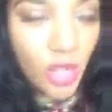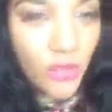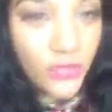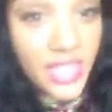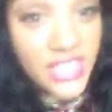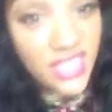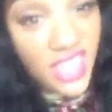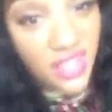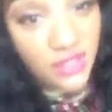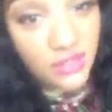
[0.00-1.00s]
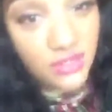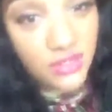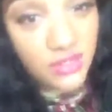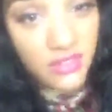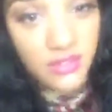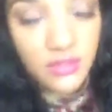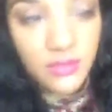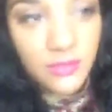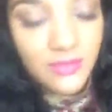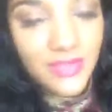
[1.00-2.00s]
Or flashing out,
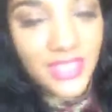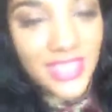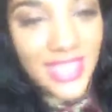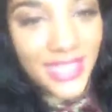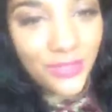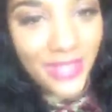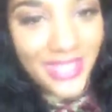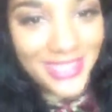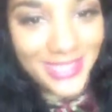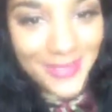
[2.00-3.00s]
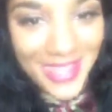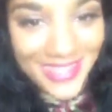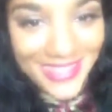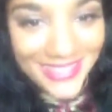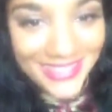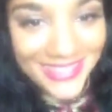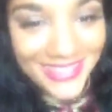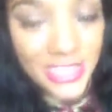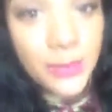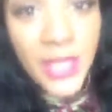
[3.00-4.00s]
decide to flash a smile.
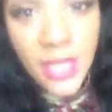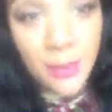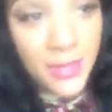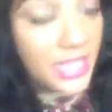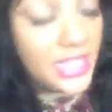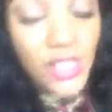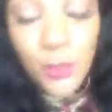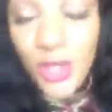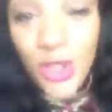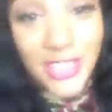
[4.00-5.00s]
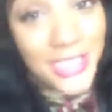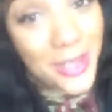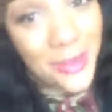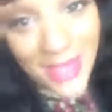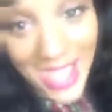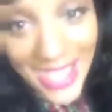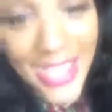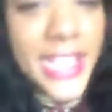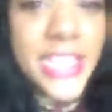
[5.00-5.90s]
Because bail money is going to be hard to come by.